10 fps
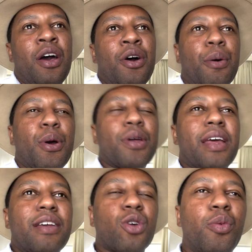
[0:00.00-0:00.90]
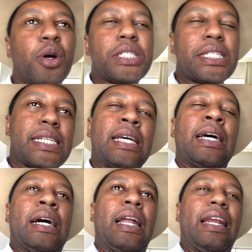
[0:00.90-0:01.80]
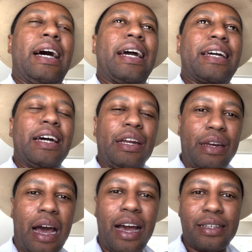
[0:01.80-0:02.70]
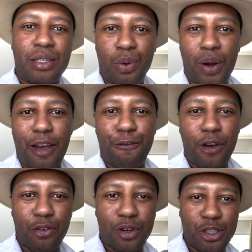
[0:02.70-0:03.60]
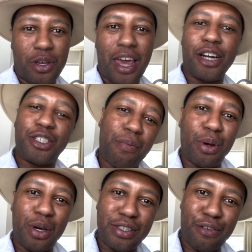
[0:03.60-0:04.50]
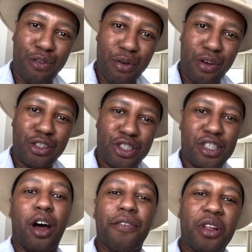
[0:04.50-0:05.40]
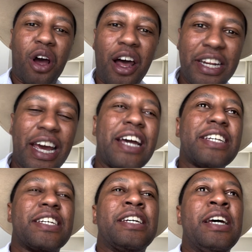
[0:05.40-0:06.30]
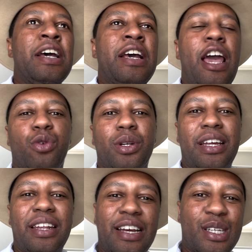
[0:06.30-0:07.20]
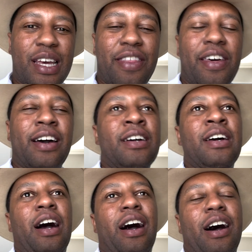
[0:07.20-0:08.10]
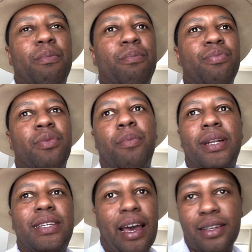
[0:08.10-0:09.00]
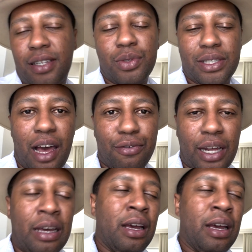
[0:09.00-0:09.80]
her birthday is almost like a nice way for everyone to catch up because it's just after the holidays and everyone can get together. Um, but yes, it was lovely.